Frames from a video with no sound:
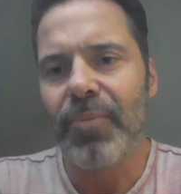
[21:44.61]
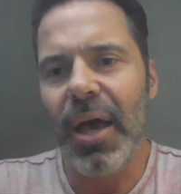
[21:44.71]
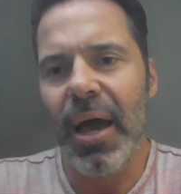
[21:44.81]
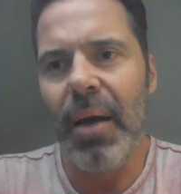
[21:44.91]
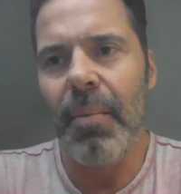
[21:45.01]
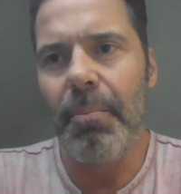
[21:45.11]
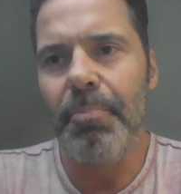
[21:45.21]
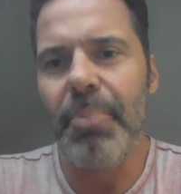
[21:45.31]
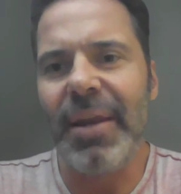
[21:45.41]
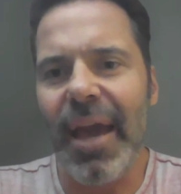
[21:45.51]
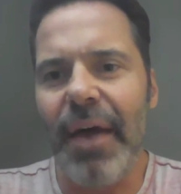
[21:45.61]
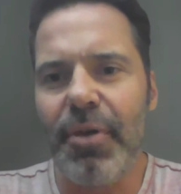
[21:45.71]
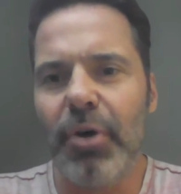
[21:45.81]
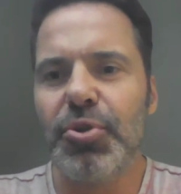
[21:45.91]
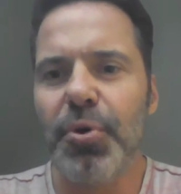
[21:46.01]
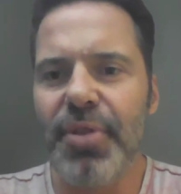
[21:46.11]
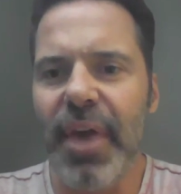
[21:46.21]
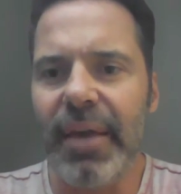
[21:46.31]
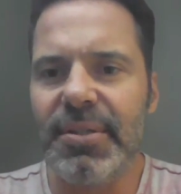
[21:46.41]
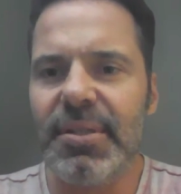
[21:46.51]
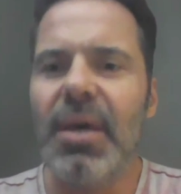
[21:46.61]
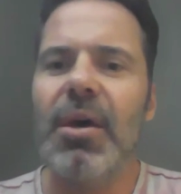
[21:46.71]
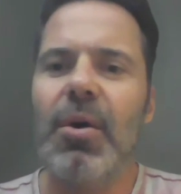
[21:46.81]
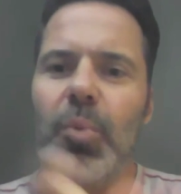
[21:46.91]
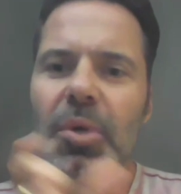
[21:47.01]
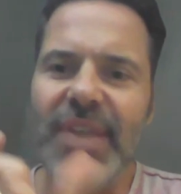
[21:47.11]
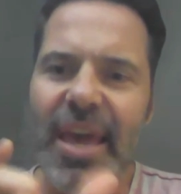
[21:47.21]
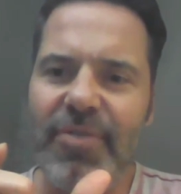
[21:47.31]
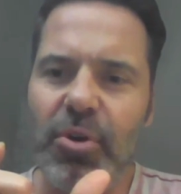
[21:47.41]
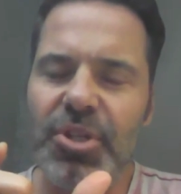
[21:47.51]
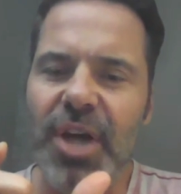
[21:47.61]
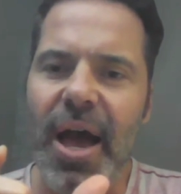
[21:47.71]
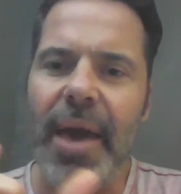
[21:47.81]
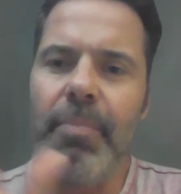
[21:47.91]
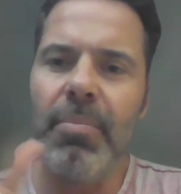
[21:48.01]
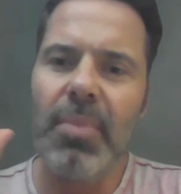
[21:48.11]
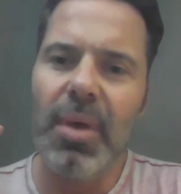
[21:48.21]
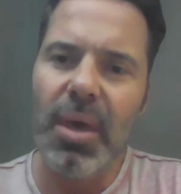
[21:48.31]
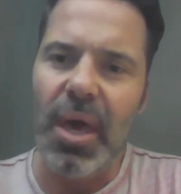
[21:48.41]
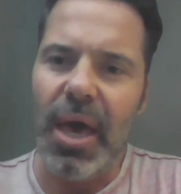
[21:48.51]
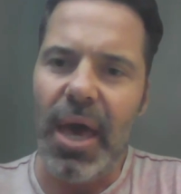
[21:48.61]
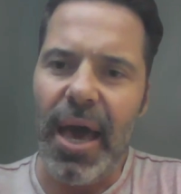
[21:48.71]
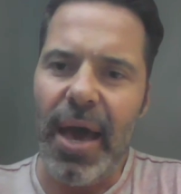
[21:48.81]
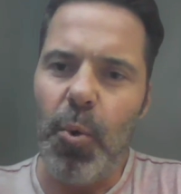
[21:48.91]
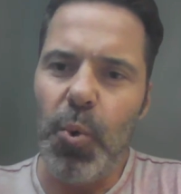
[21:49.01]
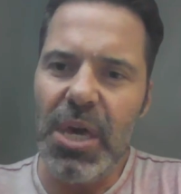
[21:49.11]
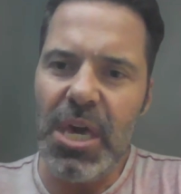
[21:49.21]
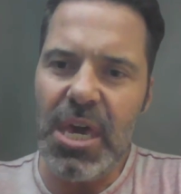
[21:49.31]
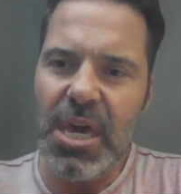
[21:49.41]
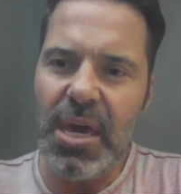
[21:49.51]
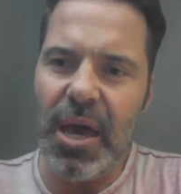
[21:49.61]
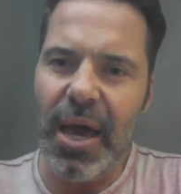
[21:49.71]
But yeah, those two things: we save you time, we